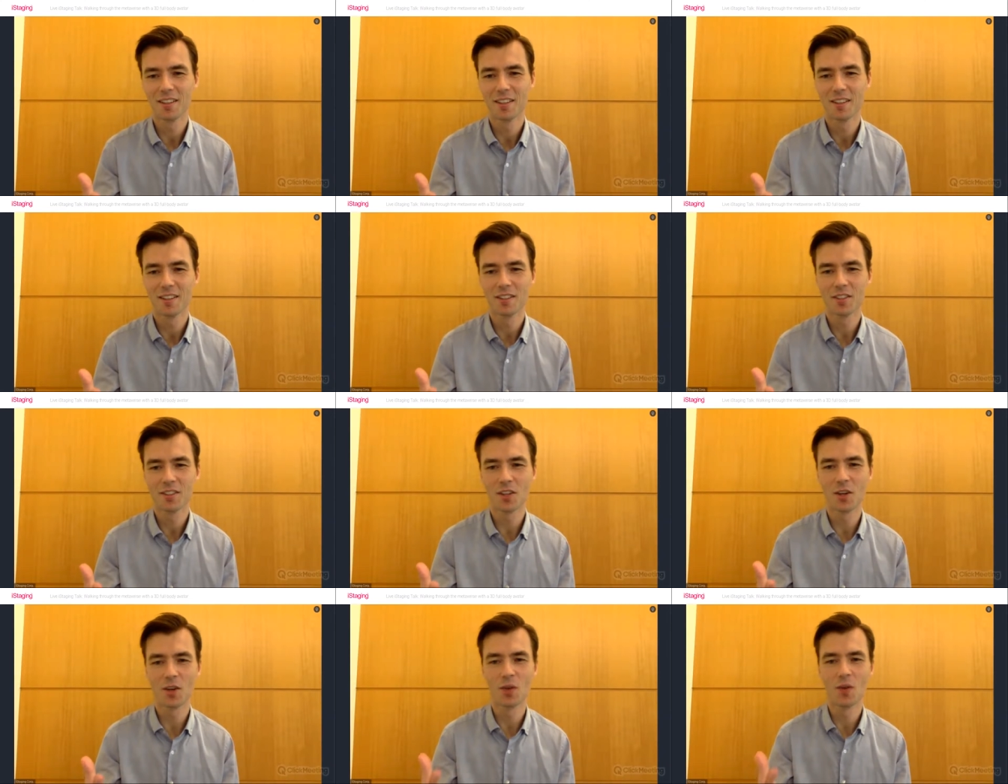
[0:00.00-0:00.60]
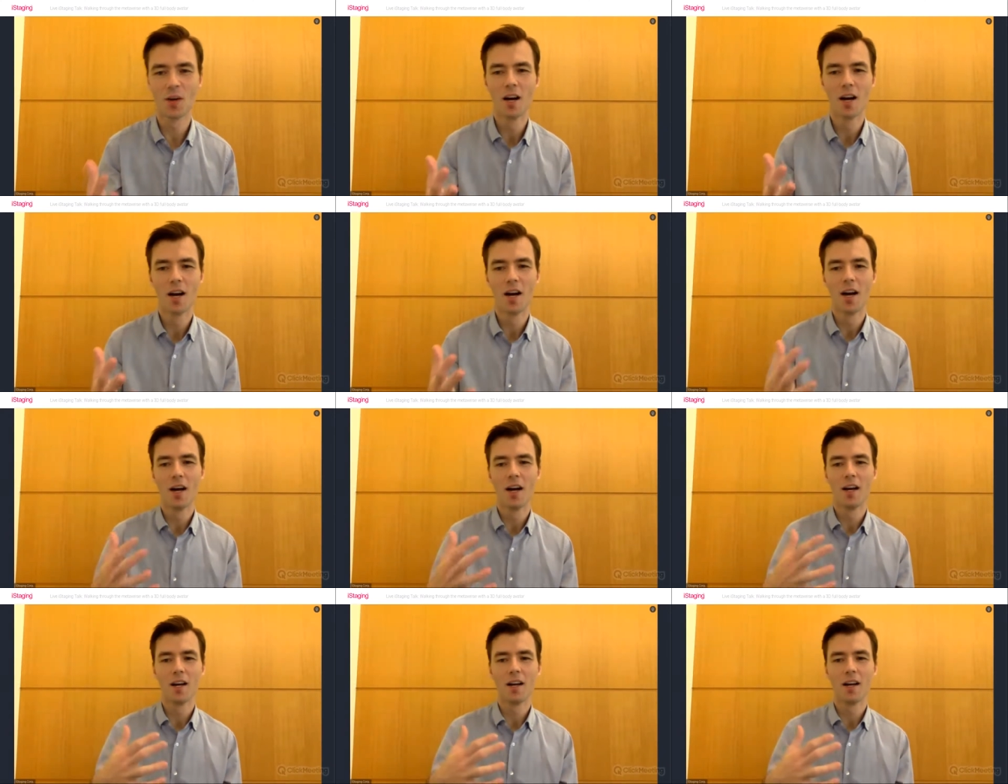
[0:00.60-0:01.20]
So
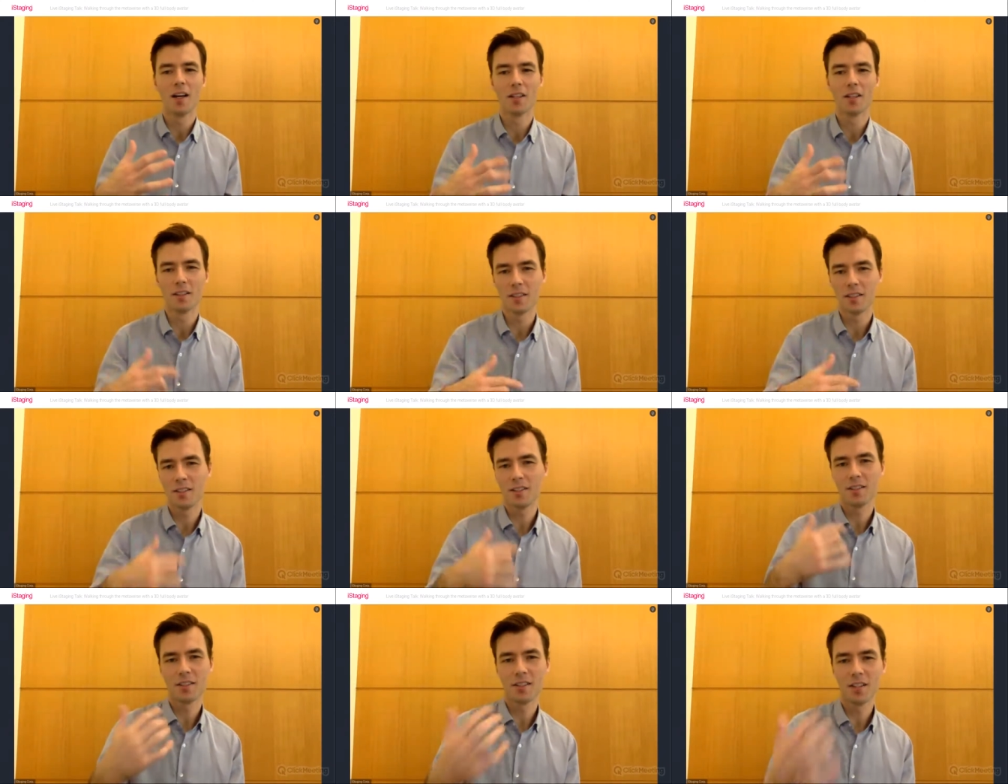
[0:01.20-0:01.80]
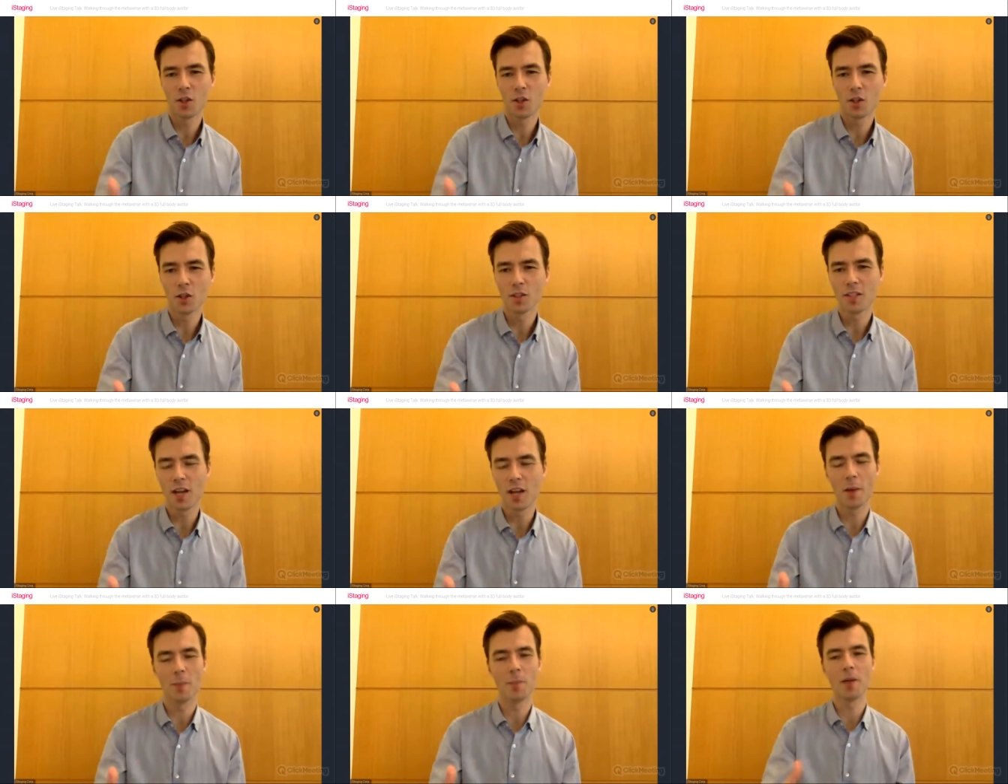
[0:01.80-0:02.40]
I think you're
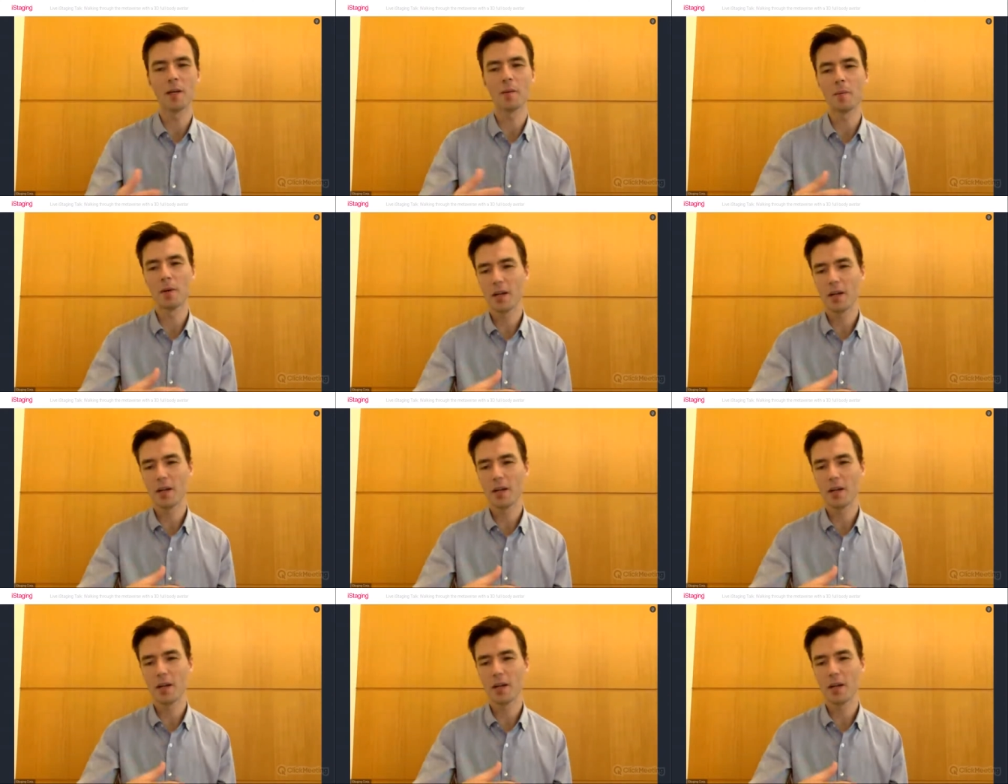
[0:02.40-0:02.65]
typing,